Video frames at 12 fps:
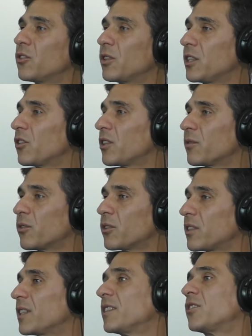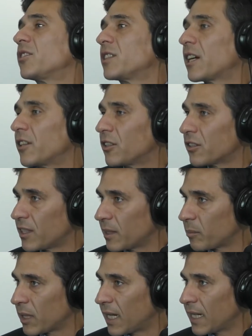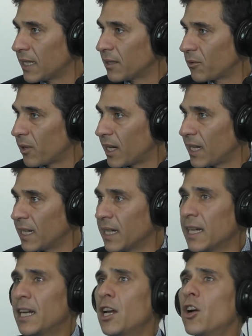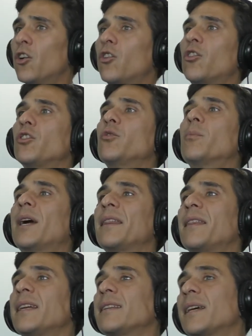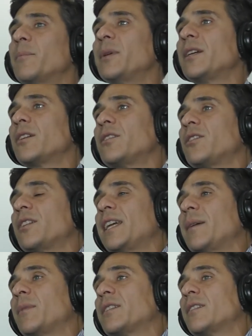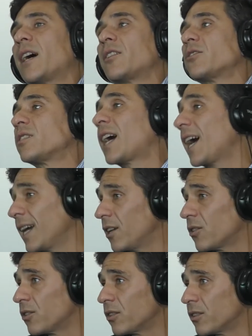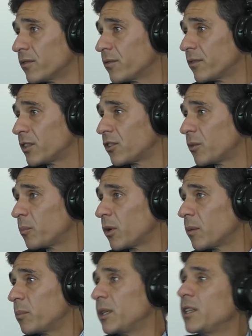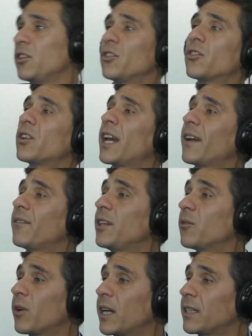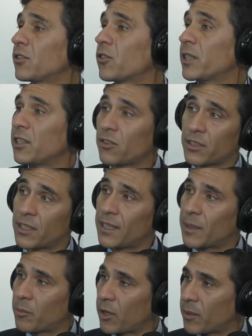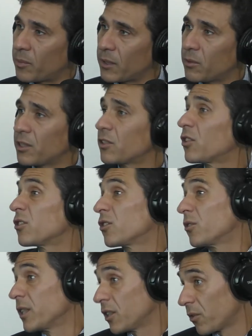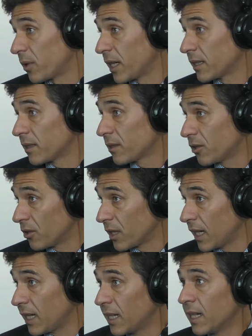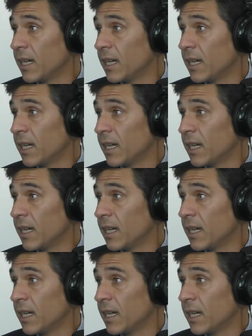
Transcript: doing in your divorce and it turns out it doesn't apply mm-hmm. right or you might think that because your name is not on title of certain property you don't have any rights or interest in that property which is also incorrect mm-hmm. okay